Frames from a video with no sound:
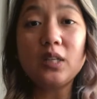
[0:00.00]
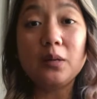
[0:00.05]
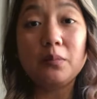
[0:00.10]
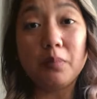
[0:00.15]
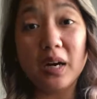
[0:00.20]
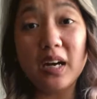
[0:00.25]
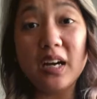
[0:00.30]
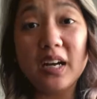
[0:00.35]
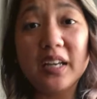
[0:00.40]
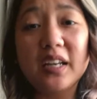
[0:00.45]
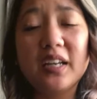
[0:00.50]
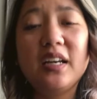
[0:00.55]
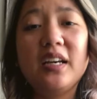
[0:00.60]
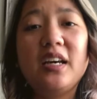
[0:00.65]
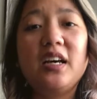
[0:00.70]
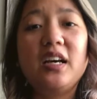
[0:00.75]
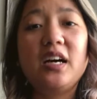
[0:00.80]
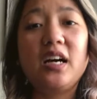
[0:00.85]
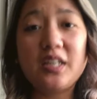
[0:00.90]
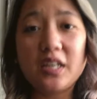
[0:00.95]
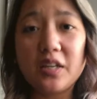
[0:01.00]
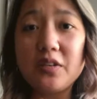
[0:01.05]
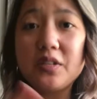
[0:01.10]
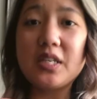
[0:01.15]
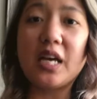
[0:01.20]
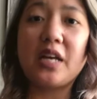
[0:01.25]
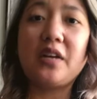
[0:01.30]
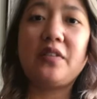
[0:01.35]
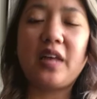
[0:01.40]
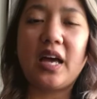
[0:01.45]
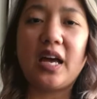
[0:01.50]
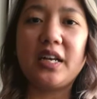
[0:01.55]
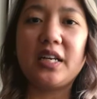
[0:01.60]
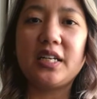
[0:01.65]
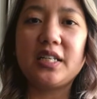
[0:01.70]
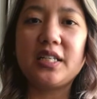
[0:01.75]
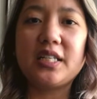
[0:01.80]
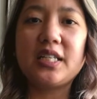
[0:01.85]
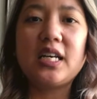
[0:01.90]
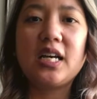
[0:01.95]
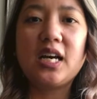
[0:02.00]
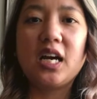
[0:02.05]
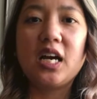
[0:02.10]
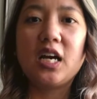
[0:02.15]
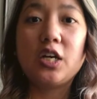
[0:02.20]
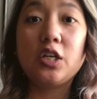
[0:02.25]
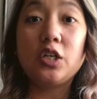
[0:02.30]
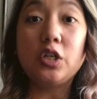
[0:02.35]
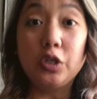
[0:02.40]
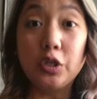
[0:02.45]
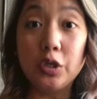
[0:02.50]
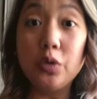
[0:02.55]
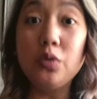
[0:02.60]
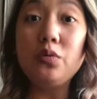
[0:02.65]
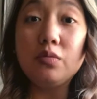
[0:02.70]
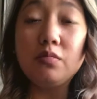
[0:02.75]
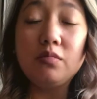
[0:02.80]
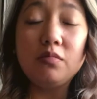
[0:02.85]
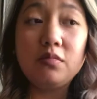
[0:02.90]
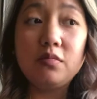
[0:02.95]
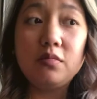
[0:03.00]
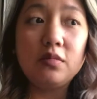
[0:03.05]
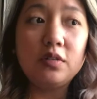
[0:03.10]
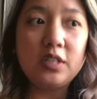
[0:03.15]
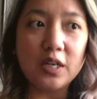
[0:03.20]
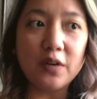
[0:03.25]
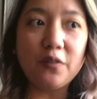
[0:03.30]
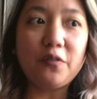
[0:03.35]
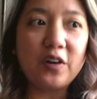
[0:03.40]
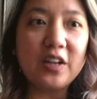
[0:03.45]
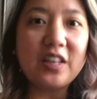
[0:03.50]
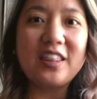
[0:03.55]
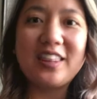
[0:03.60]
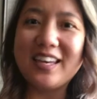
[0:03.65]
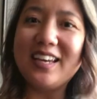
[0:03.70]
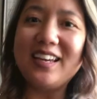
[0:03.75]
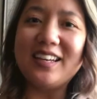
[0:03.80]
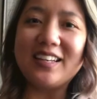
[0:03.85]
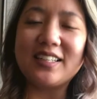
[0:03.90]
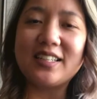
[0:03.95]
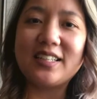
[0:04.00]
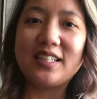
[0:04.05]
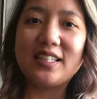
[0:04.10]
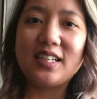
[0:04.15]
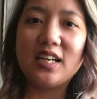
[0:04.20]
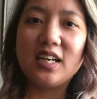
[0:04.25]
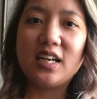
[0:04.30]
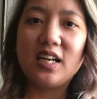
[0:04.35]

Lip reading: But another side of that is, do different things.